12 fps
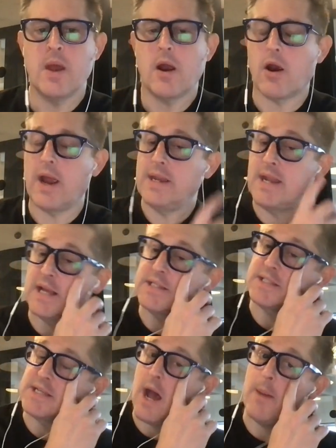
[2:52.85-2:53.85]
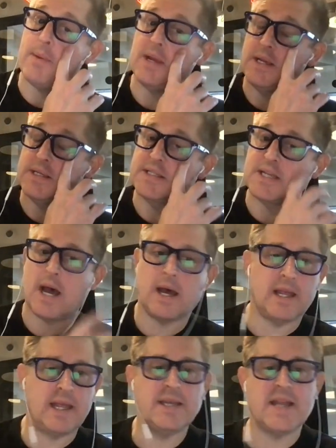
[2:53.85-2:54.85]
All right, next up is
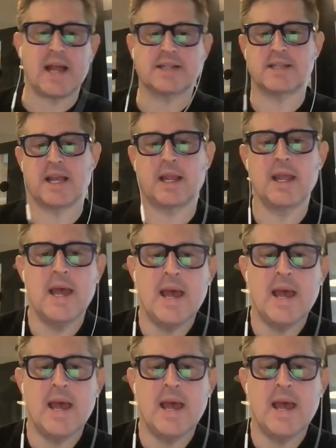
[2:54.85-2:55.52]
indexing.